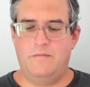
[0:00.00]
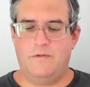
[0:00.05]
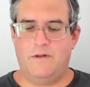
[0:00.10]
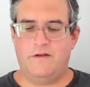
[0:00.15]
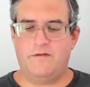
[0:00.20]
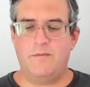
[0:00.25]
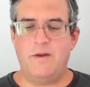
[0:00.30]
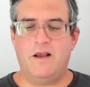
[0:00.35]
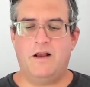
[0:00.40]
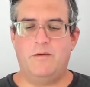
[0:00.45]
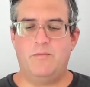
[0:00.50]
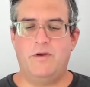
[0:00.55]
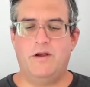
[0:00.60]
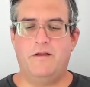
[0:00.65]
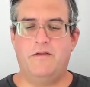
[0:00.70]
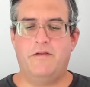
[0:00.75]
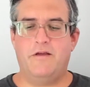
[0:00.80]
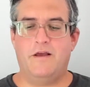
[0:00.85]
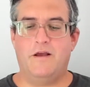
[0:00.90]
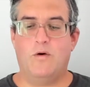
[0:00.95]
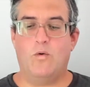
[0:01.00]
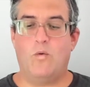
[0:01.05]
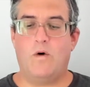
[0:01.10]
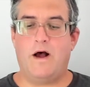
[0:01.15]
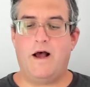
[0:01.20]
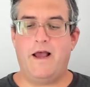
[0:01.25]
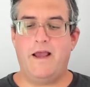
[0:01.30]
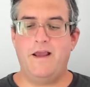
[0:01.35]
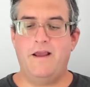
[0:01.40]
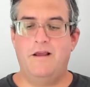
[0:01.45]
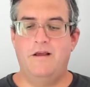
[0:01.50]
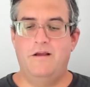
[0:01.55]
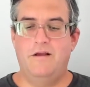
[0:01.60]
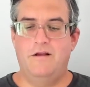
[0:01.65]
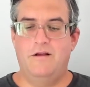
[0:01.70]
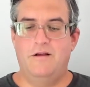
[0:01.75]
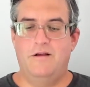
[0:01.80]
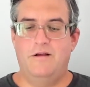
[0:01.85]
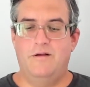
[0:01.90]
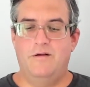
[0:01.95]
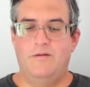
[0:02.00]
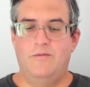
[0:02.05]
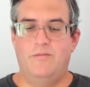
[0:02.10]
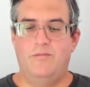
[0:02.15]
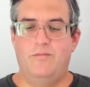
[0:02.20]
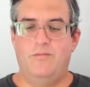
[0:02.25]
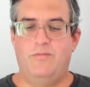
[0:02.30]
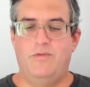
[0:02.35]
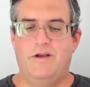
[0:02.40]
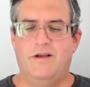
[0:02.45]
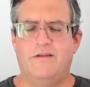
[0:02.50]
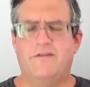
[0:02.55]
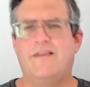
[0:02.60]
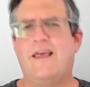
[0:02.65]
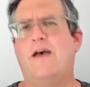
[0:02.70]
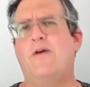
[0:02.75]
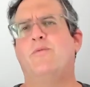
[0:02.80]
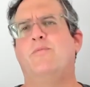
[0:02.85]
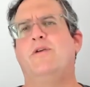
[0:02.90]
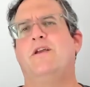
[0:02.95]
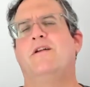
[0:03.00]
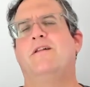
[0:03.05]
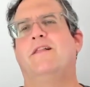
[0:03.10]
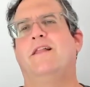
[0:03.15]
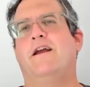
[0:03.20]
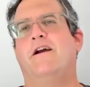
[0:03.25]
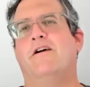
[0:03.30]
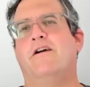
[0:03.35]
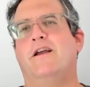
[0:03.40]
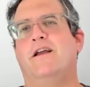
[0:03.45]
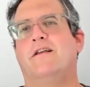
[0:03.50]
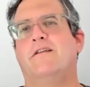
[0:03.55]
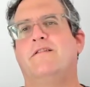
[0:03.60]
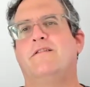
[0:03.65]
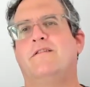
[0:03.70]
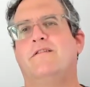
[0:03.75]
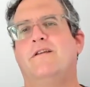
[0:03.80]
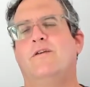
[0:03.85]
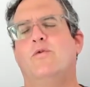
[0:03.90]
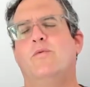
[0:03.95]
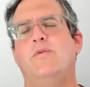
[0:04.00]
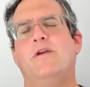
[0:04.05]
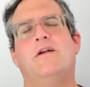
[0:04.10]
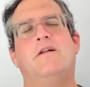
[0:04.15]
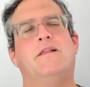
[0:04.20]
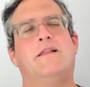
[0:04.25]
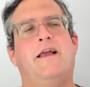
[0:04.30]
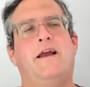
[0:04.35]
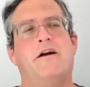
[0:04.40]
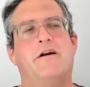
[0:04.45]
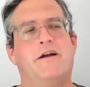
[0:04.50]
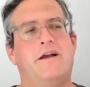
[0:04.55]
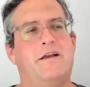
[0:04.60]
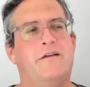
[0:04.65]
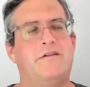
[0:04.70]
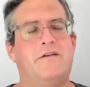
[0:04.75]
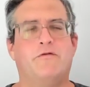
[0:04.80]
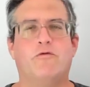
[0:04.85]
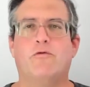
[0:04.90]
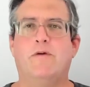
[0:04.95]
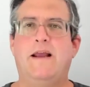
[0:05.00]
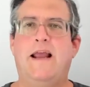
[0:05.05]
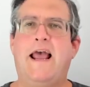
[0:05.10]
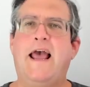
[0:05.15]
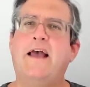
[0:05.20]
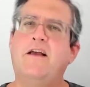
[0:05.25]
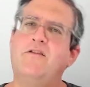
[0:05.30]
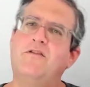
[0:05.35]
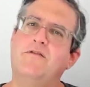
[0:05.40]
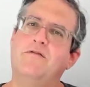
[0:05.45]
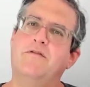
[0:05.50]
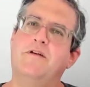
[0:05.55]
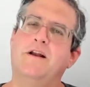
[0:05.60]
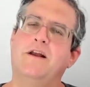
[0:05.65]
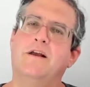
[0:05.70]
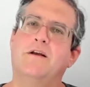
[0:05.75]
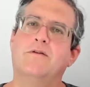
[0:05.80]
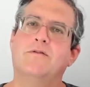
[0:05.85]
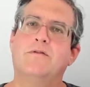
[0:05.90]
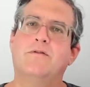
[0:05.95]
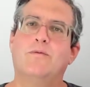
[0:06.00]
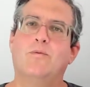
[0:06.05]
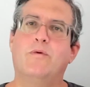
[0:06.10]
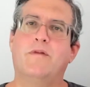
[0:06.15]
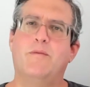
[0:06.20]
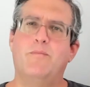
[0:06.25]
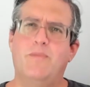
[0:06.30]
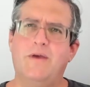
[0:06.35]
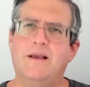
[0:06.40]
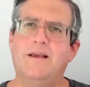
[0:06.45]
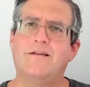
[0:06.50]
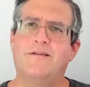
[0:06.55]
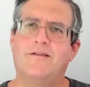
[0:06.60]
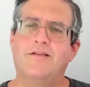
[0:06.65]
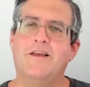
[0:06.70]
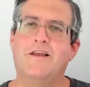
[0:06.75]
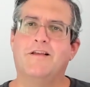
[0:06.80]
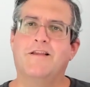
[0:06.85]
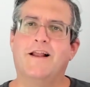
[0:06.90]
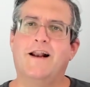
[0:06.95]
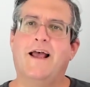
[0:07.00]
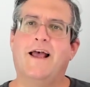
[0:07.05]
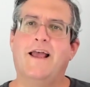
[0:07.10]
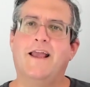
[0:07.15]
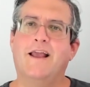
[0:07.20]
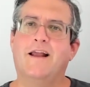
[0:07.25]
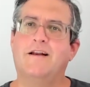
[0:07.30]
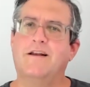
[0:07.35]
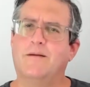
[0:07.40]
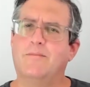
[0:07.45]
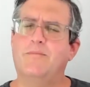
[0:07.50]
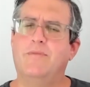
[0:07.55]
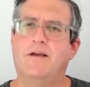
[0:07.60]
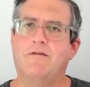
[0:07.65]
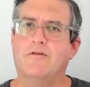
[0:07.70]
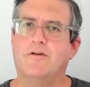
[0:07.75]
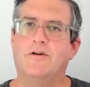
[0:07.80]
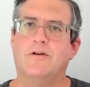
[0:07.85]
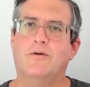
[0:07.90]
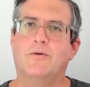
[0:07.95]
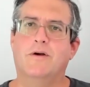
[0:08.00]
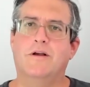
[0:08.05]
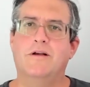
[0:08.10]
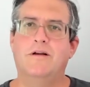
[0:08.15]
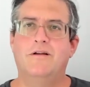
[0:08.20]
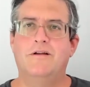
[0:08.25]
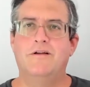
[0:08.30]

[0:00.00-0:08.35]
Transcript: Let's make it a big thing. Why? Because that would be hilarious. It would be hilarious if reaction videos were the biggest thing that I end up ever doing,